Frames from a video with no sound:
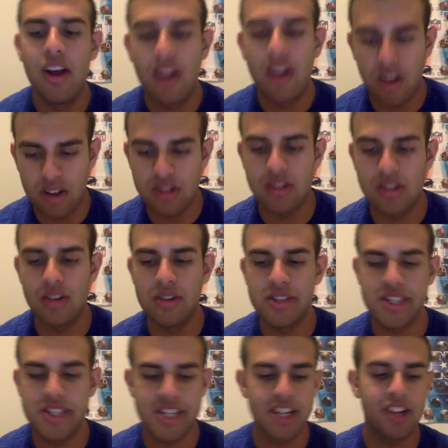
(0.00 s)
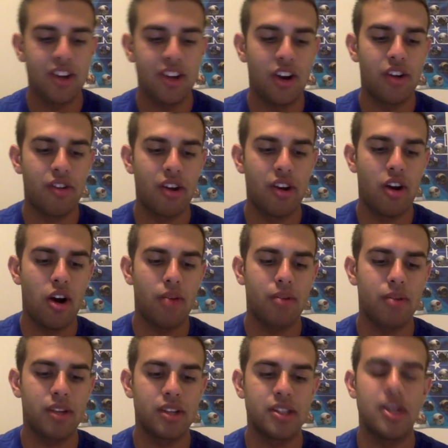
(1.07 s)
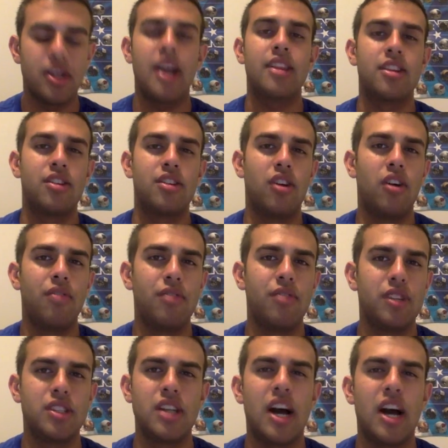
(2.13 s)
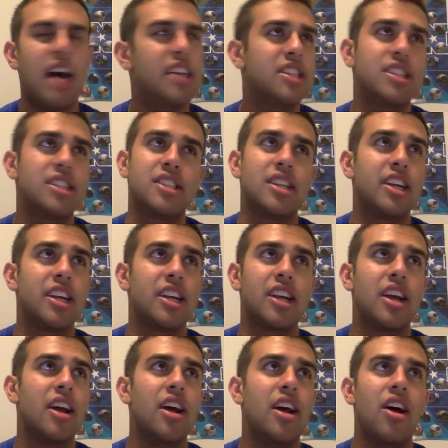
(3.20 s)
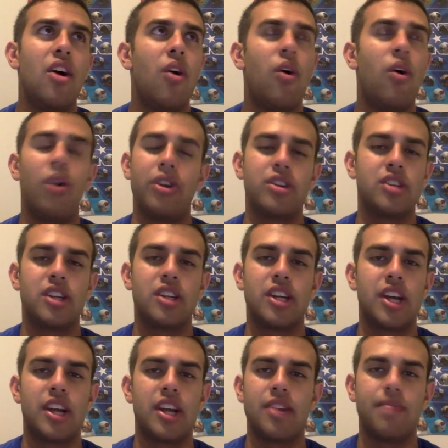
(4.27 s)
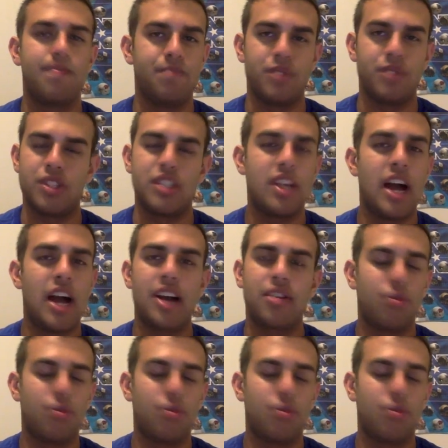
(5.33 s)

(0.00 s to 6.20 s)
Also, sit DeAndre Hopkins. They're at the Dolphins. I just think Hoyer's going to get sacked